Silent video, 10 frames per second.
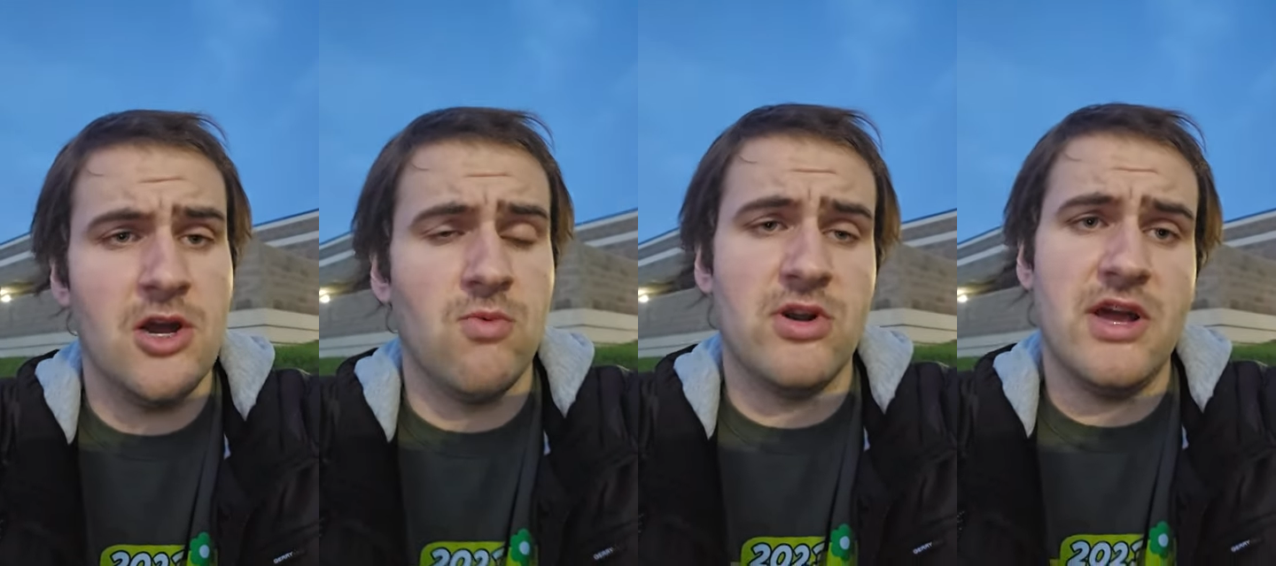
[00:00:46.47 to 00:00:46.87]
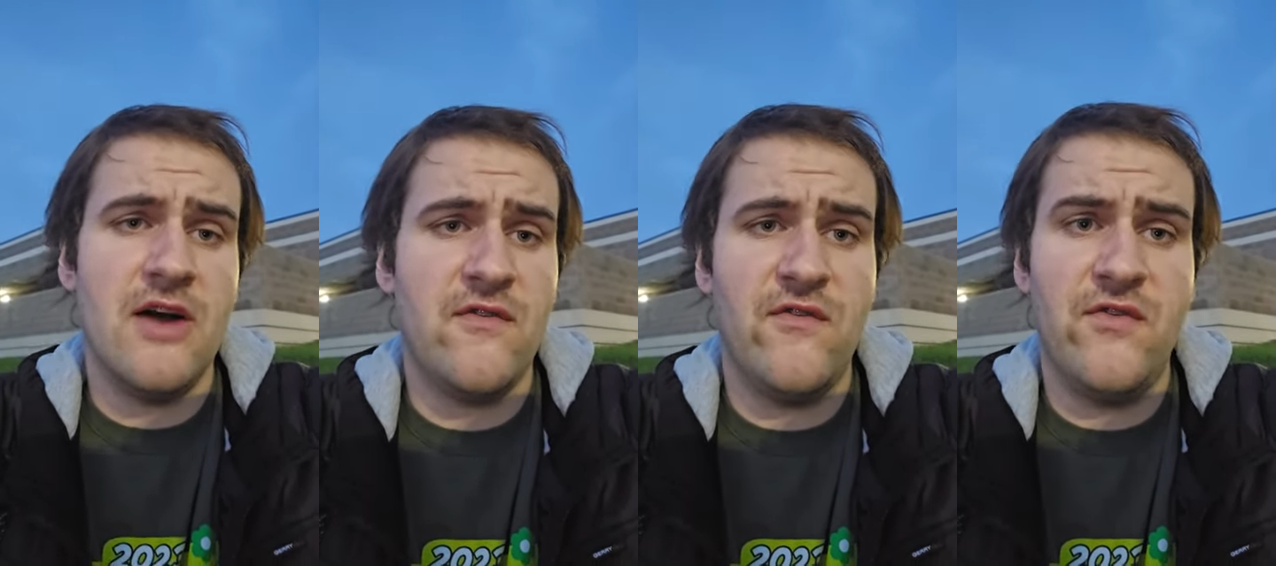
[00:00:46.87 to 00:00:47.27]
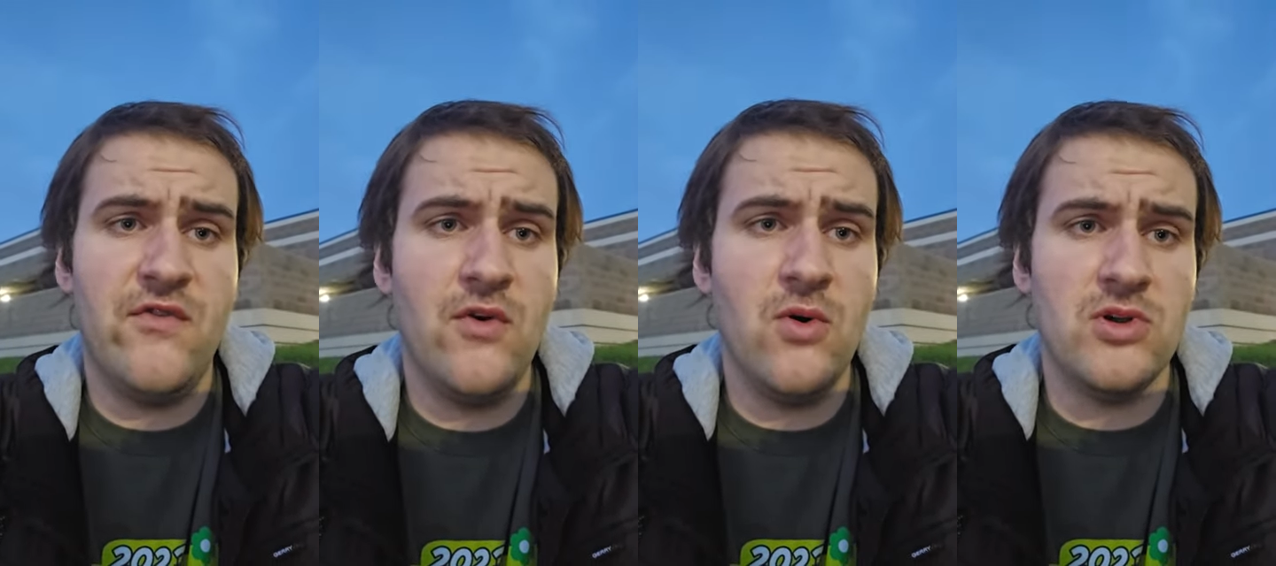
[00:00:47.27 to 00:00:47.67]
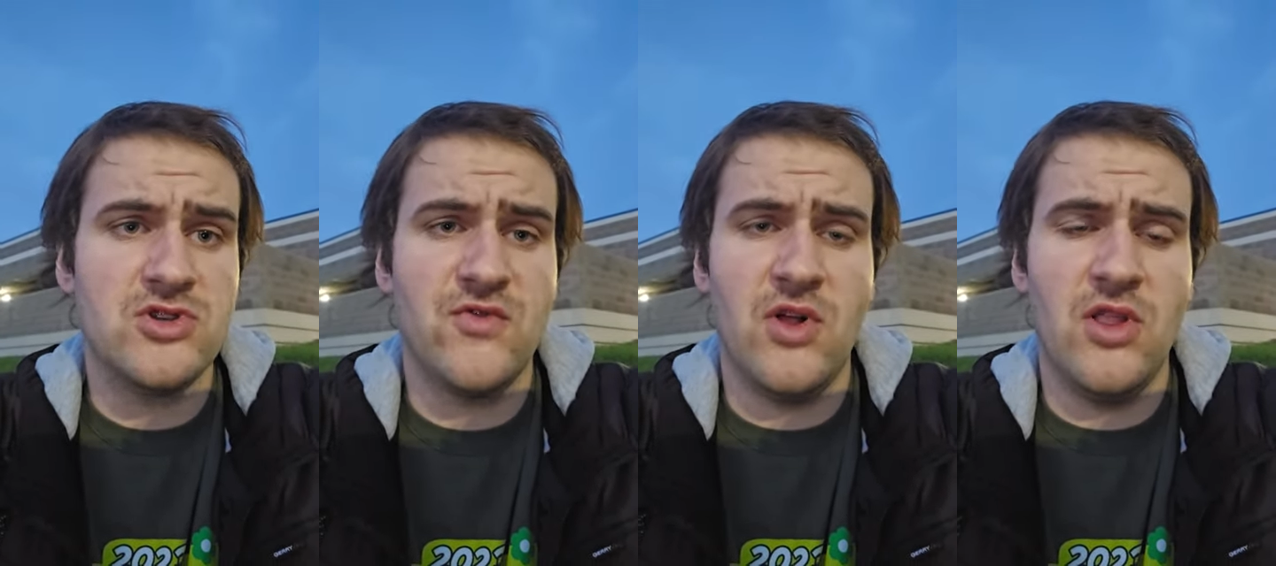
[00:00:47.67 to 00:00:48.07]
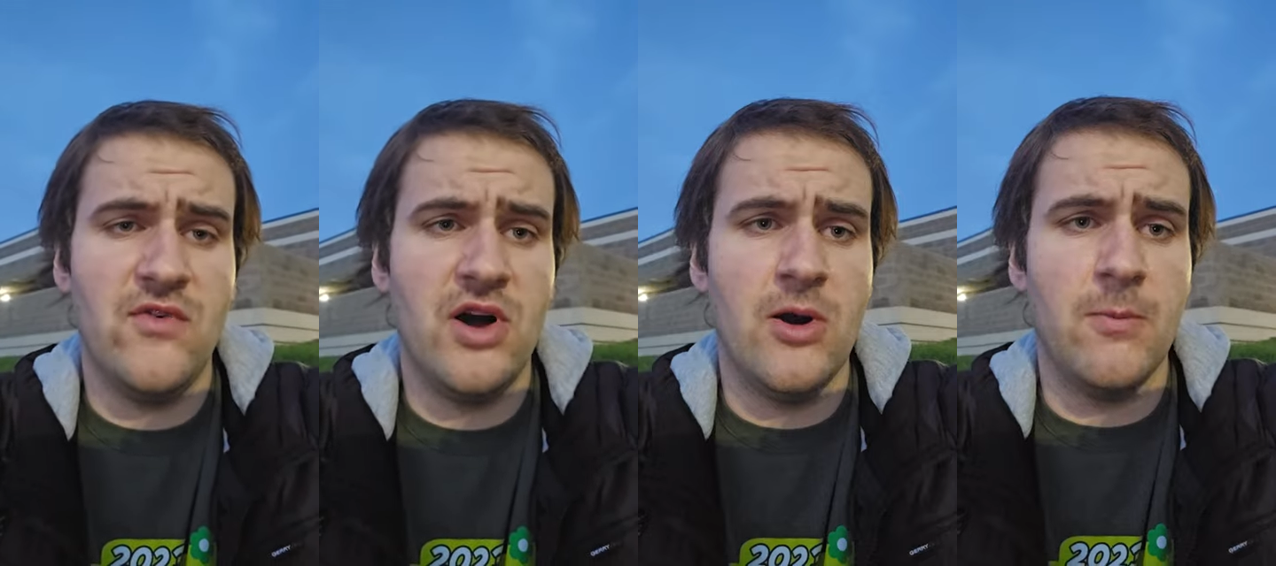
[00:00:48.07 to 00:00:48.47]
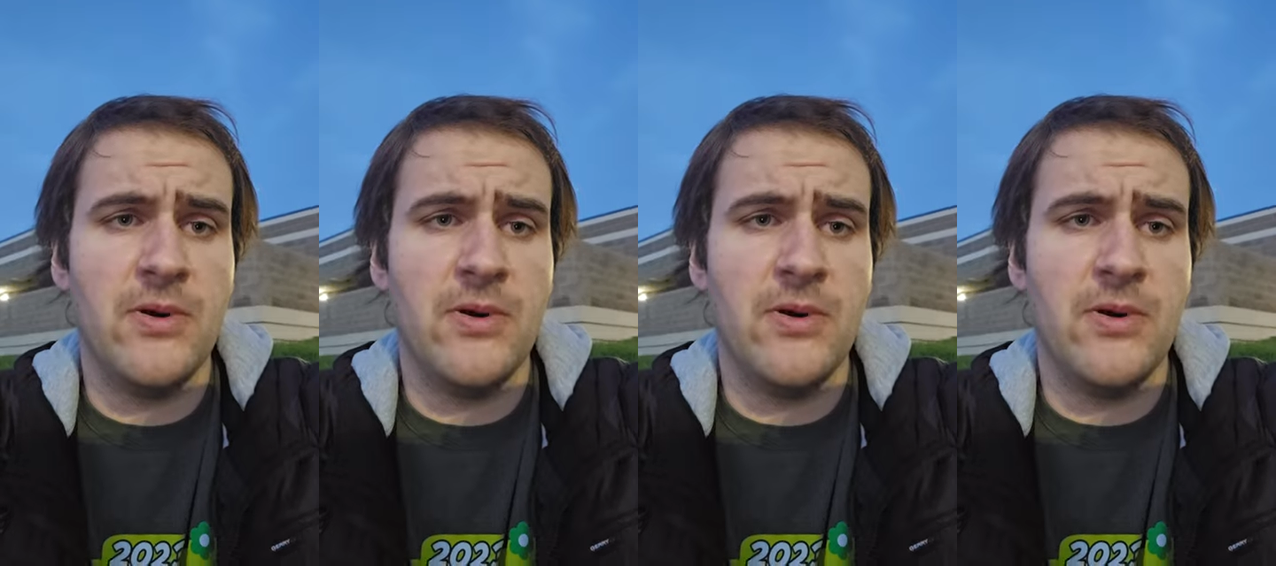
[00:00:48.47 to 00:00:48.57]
were not fools full of hope.